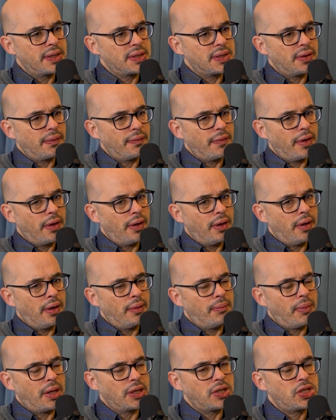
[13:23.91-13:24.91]
is a
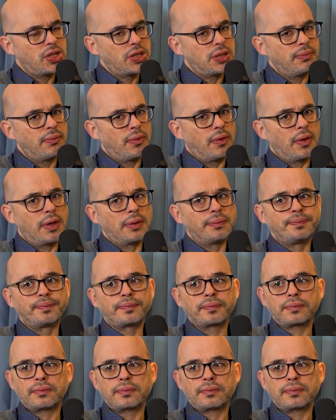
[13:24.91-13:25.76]
much more